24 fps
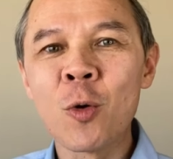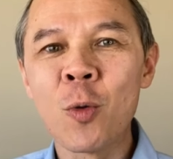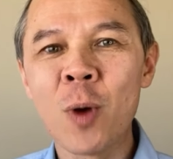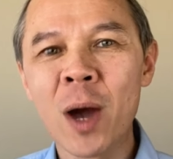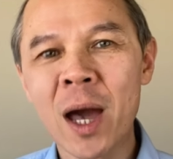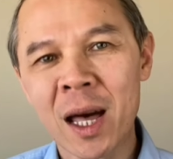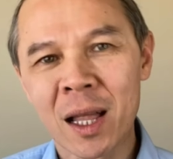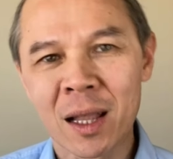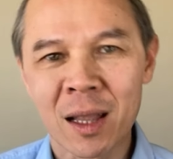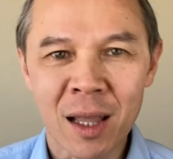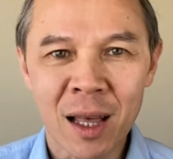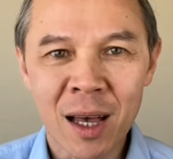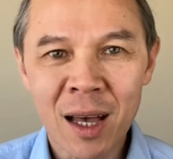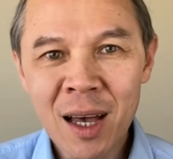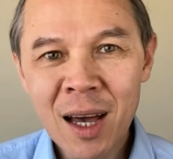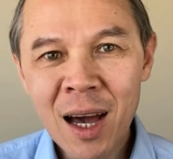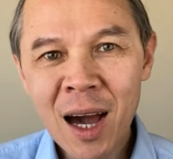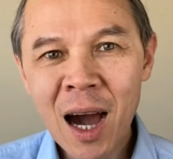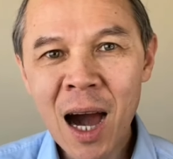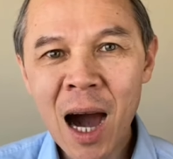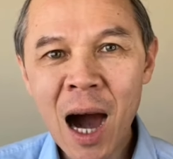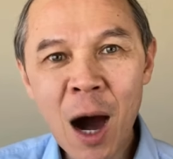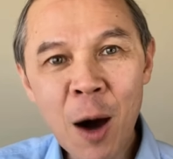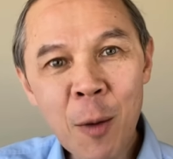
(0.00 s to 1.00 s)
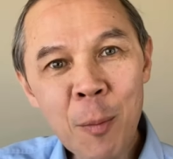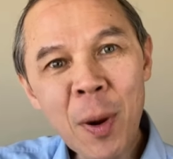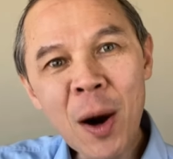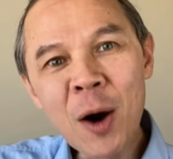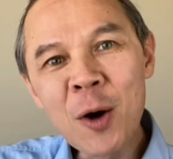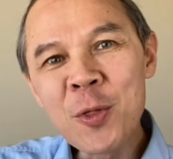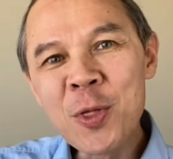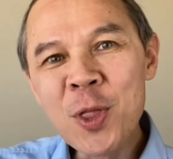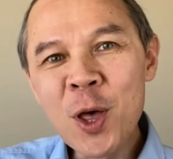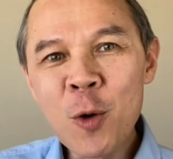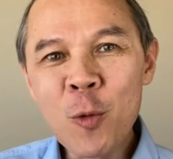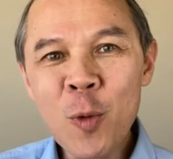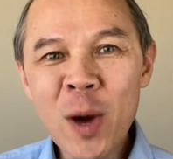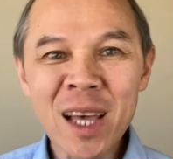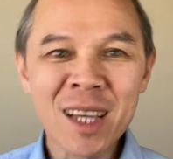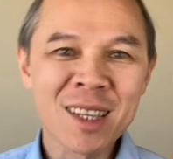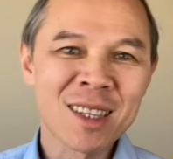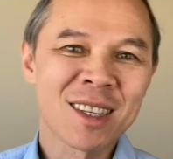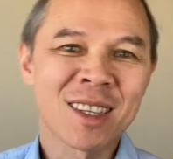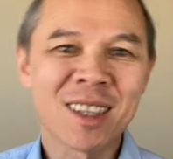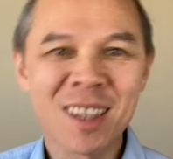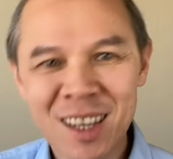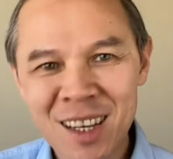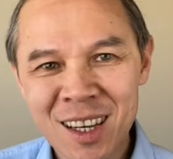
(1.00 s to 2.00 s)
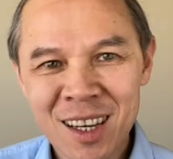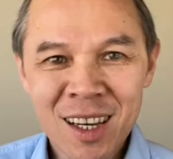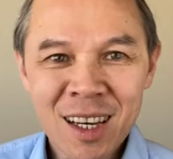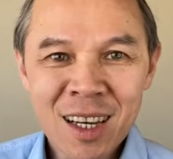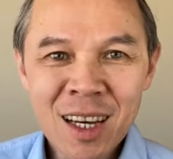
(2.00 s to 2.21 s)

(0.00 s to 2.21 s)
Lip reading: well, how about the West?